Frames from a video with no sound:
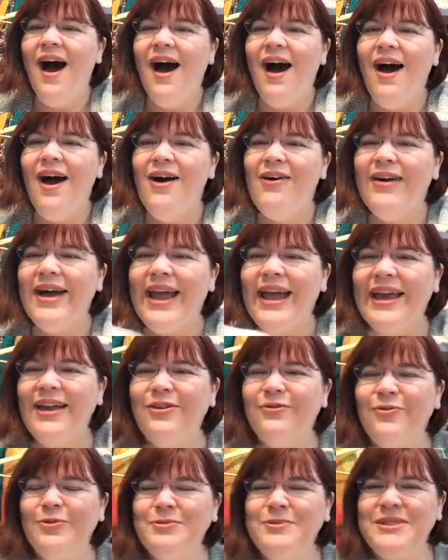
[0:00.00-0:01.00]
oh,
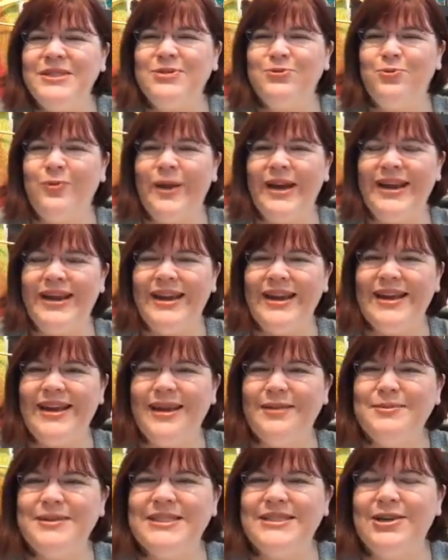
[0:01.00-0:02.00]
and from Sweden.
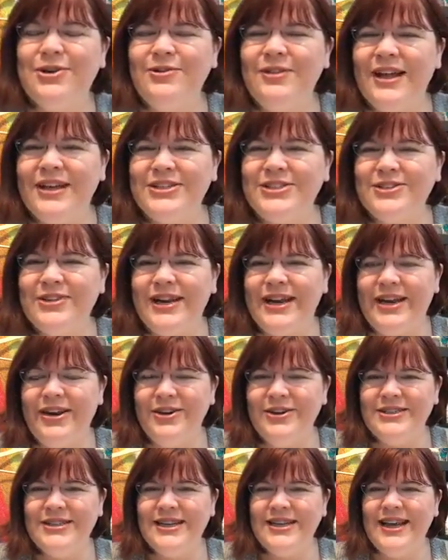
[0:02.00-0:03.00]
I'm so glad you're
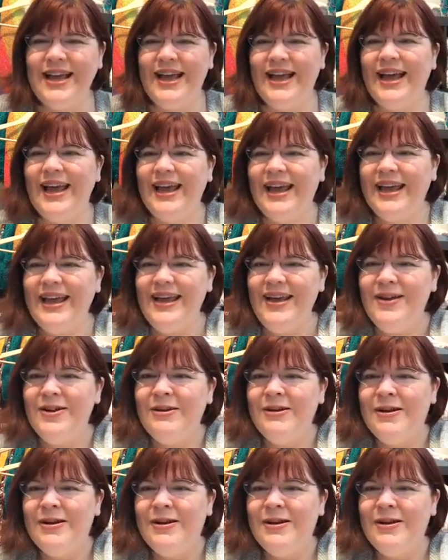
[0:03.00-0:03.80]
here today.